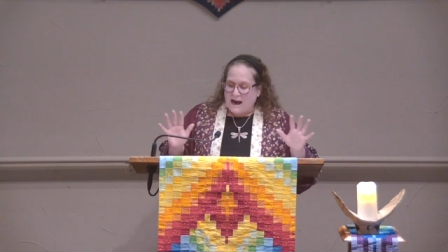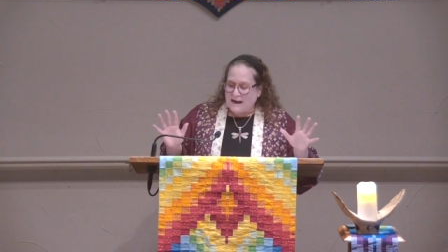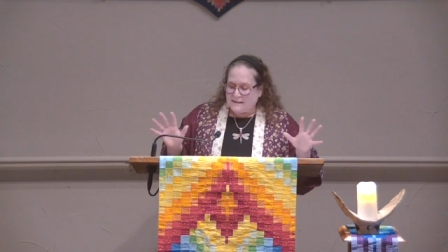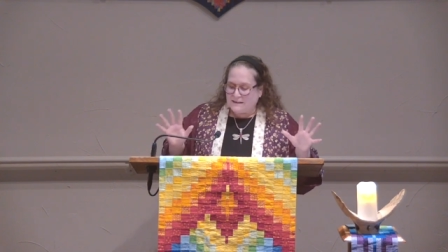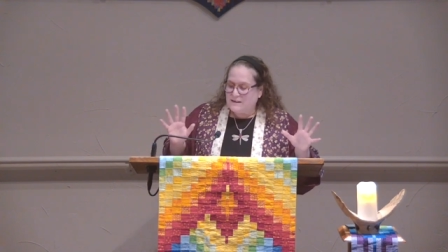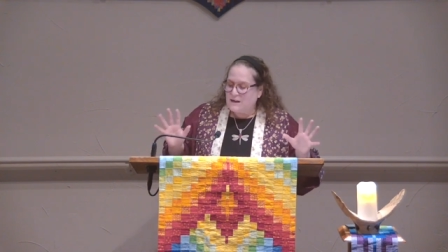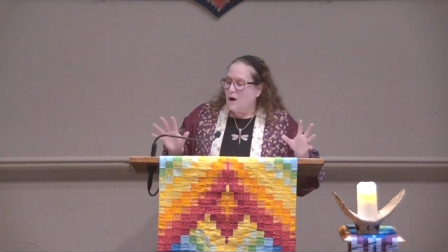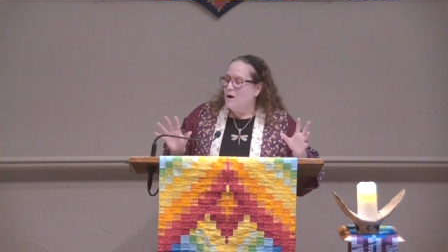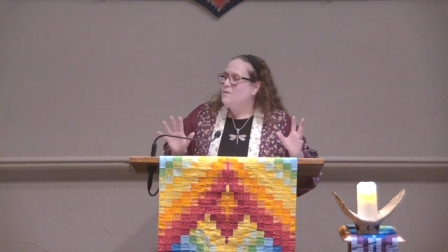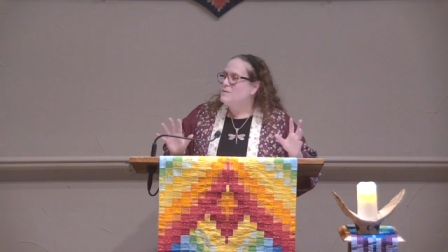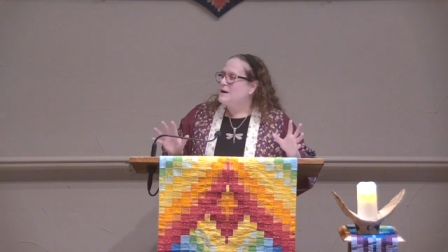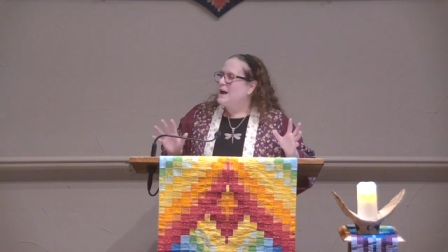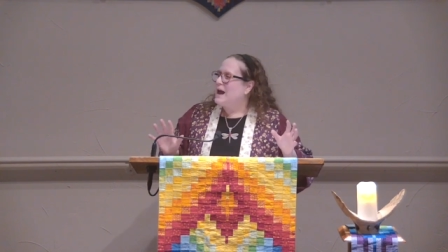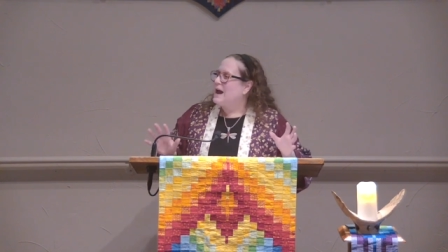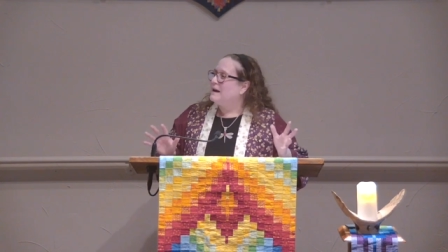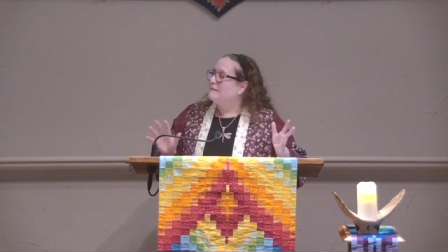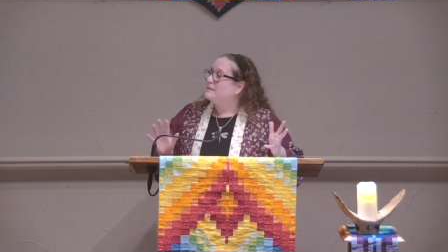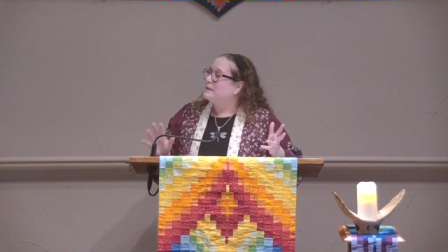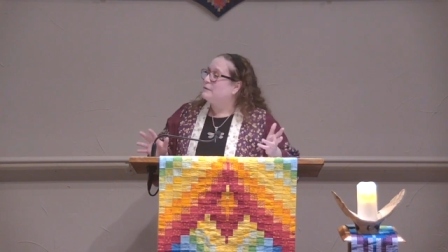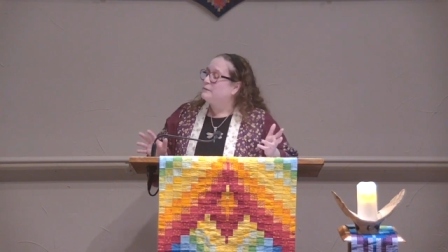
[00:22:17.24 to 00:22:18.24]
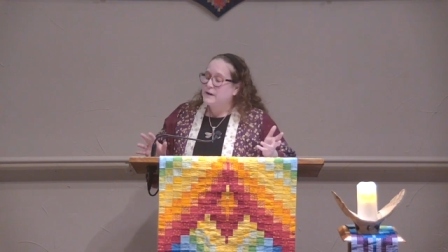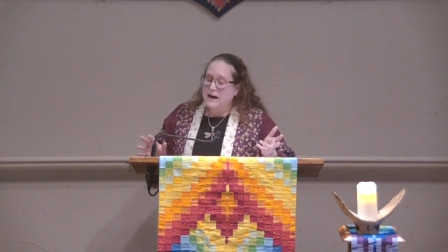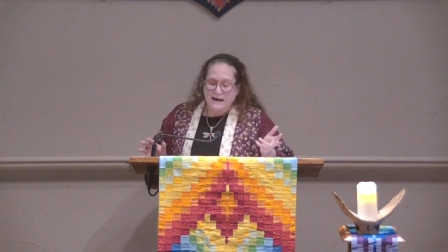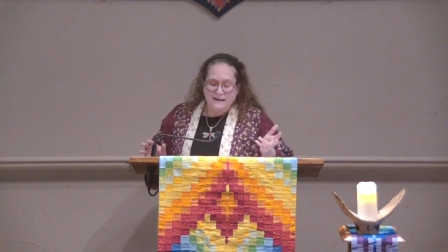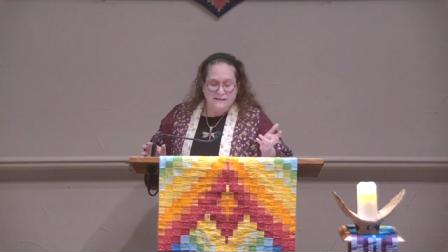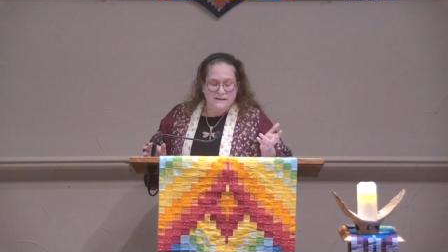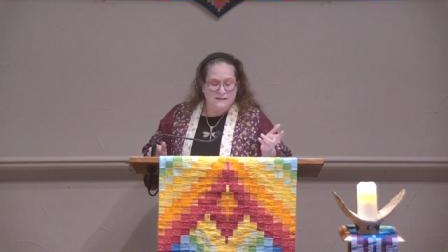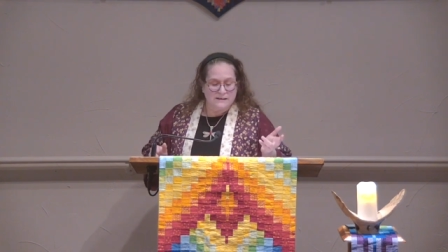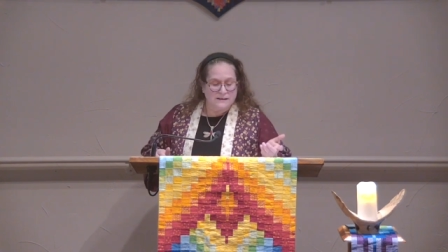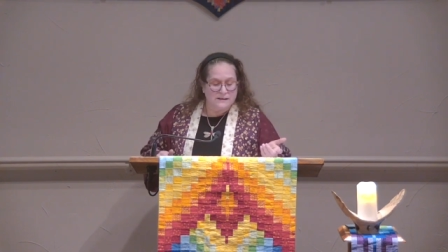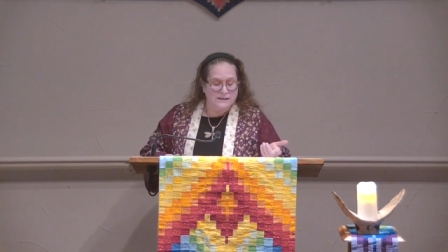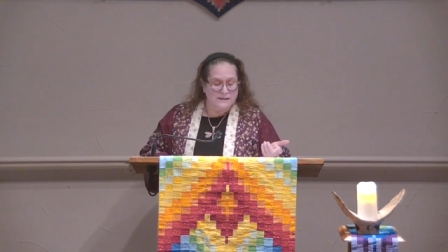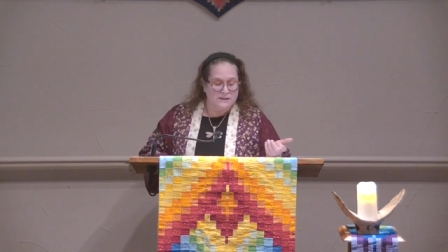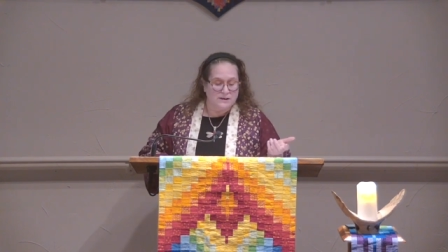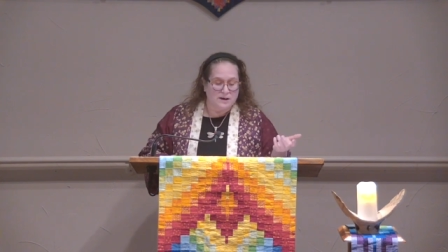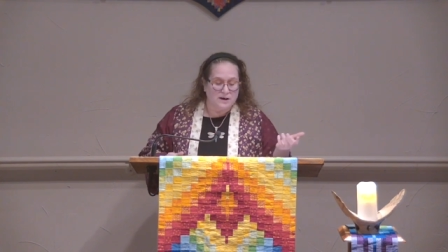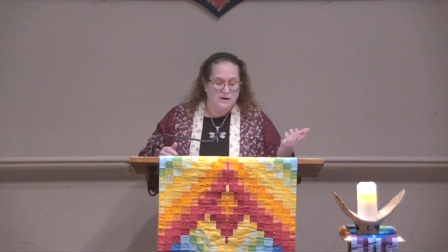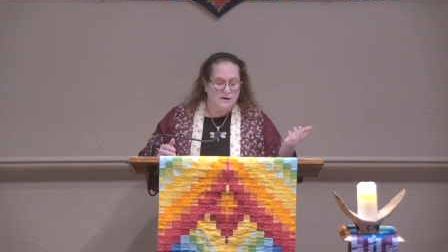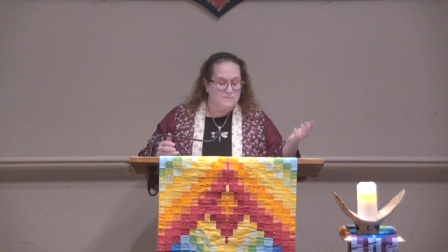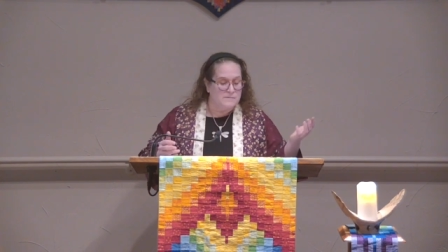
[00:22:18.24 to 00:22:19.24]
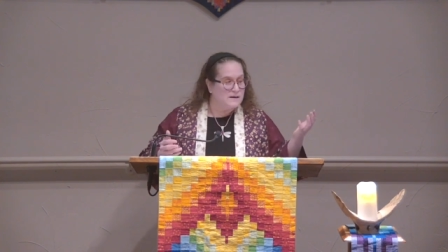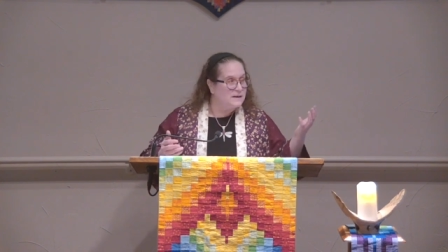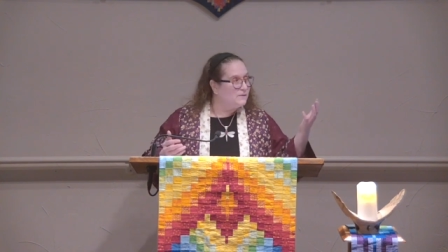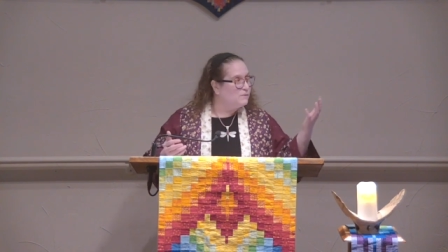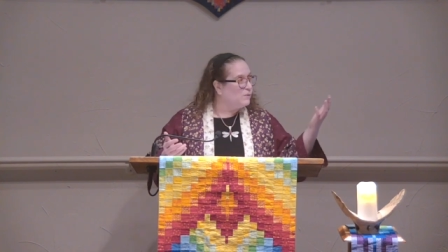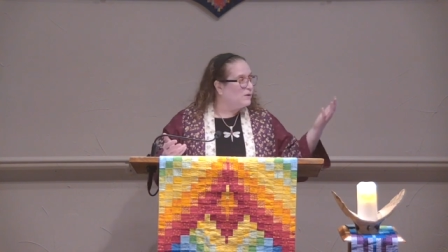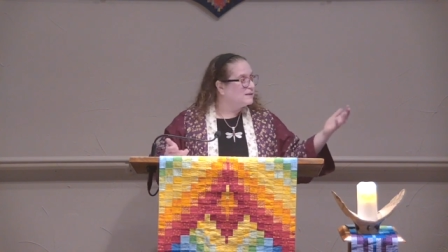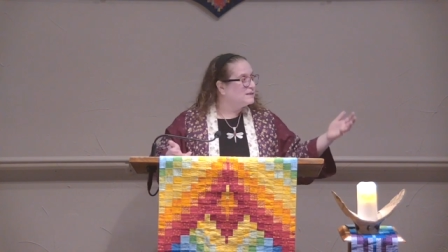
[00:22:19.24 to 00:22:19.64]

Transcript: I don't have the facts to determine